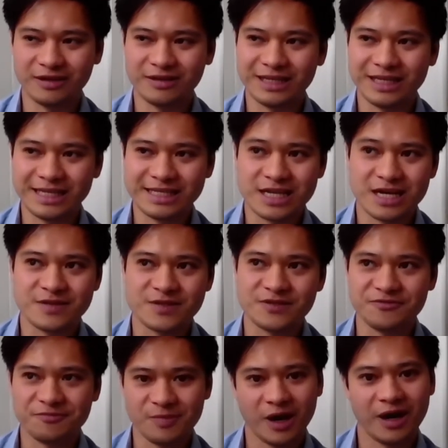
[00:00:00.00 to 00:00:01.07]
in terms
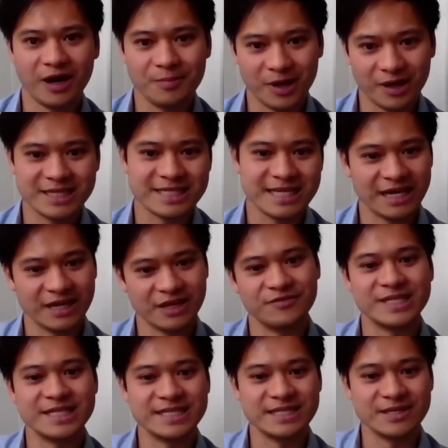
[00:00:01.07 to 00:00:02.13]
of my understanding of
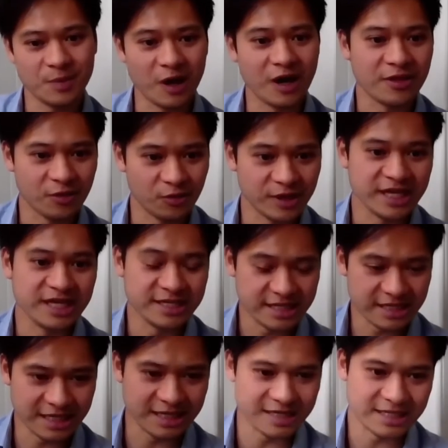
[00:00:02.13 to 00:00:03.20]
it is that Python is
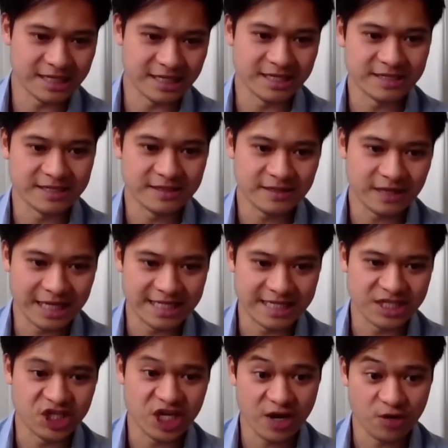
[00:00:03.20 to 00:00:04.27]
as a
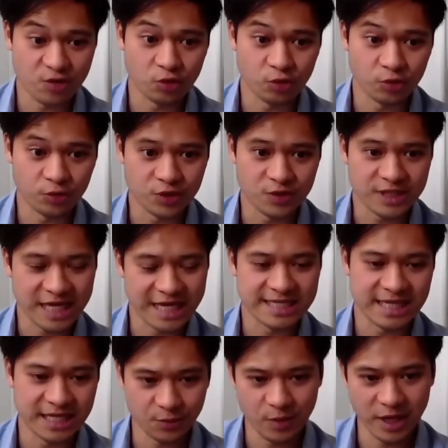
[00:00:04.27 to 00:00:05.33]
general use case
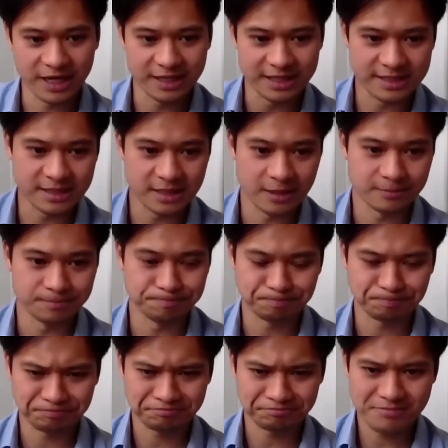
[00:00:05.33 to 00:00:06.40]
anyway
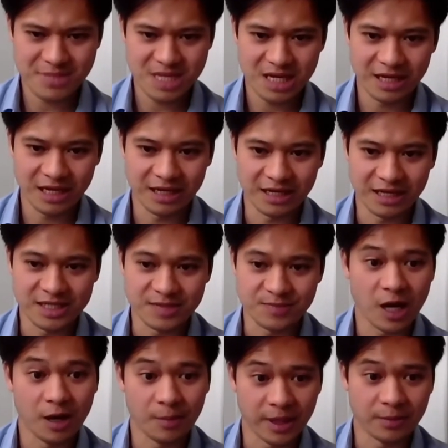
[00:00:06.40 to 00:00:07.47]
is
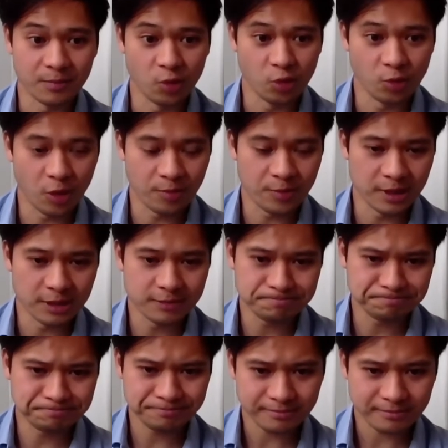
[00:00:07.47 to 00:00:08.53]
becoming more popular.
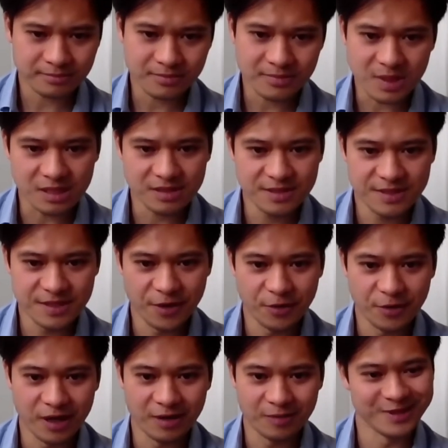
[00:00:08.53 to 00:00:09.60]

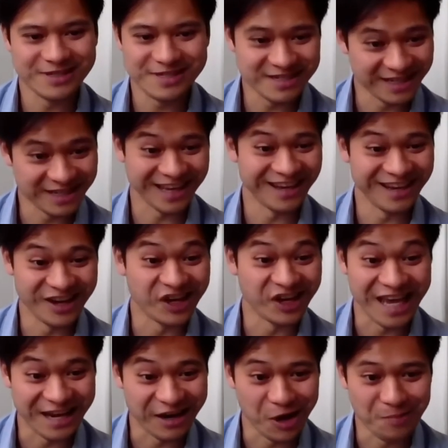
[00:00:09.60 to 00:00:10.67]
So, but
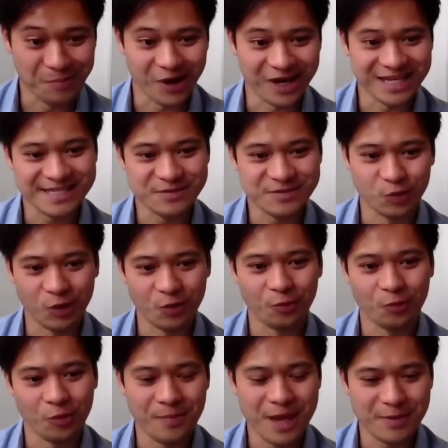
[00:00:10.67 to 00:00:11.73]
again, I'm biased. What
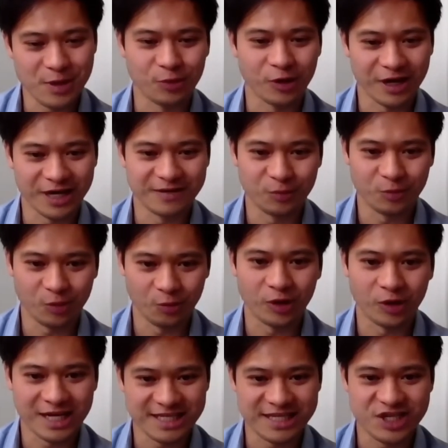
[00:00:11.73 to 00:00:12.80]

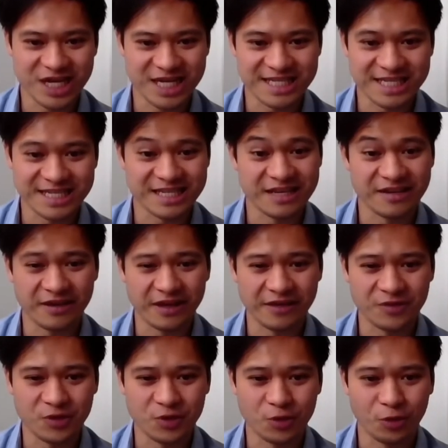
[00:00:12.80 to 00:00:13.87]
I'd suggest is
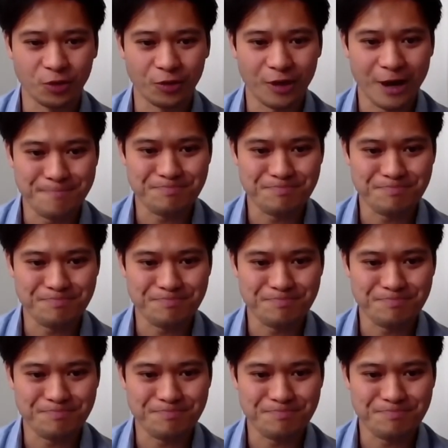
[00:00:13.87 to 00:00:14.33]
if you're